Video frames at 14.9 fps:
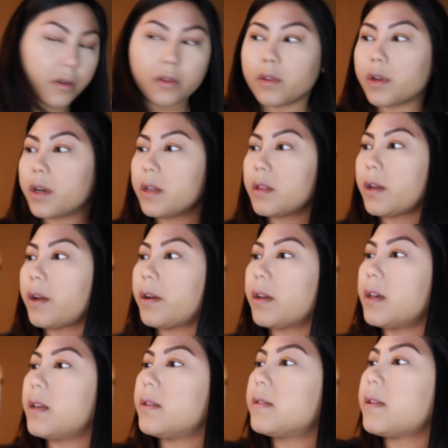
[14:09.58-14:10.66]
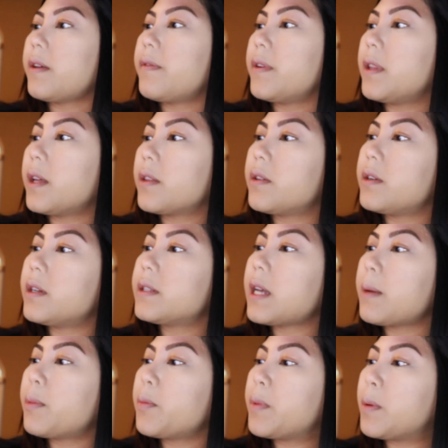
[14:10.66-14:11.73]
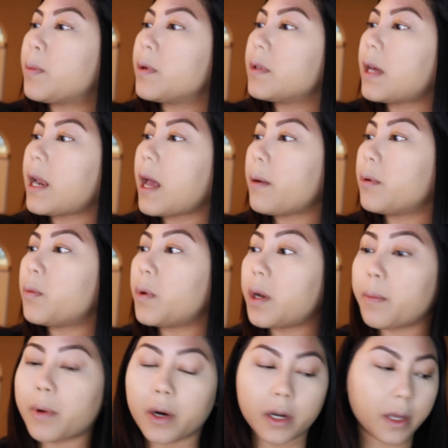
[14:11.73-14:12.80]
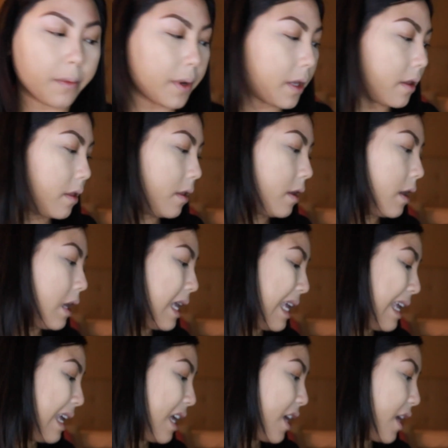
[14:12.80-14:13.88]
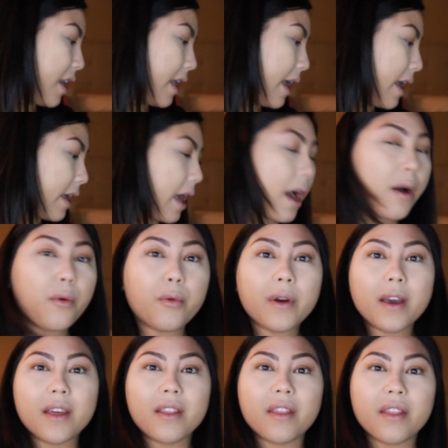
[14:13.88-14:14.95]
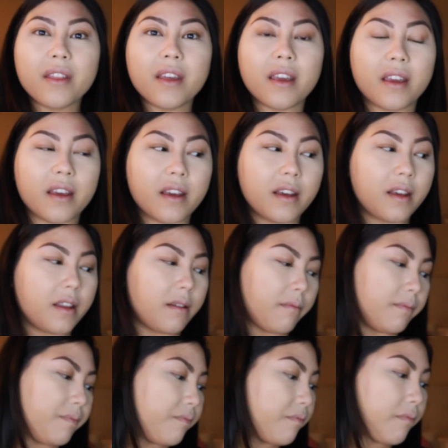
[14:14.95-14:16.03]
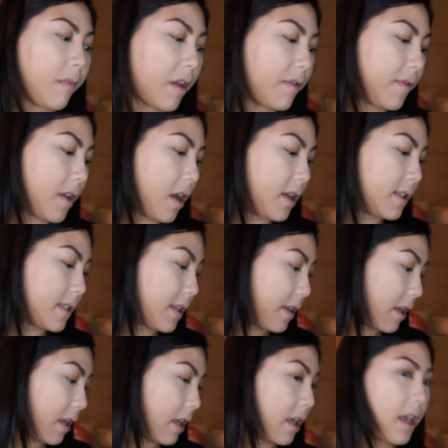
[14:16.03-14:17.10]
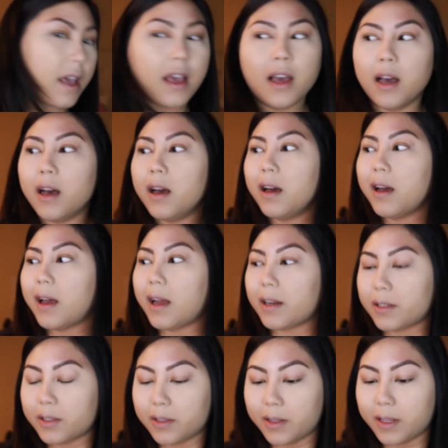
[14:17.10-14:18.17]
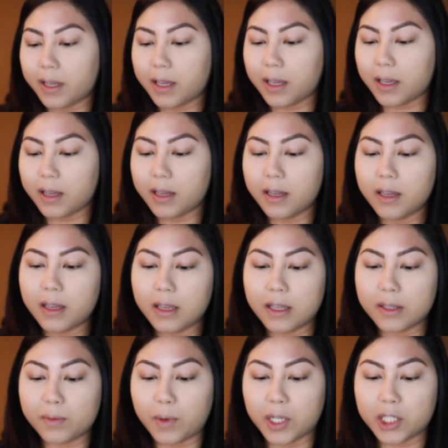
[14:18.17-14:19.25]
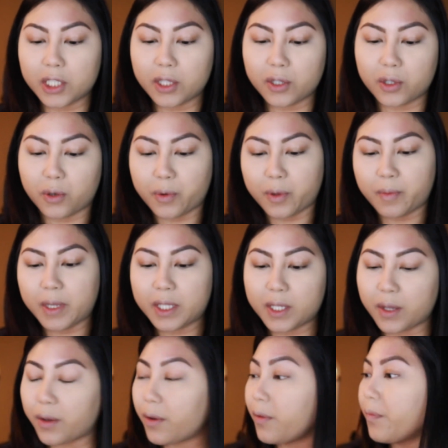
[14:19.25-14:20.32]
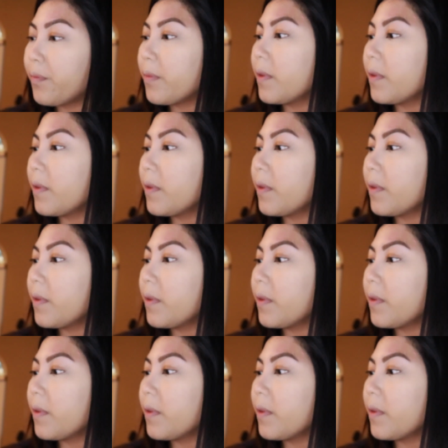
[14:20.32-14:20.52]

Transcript: They're hilarious. I feel like they're the type of people that I would want to party with and hang out with. And my fiance actually is watching the show with me too.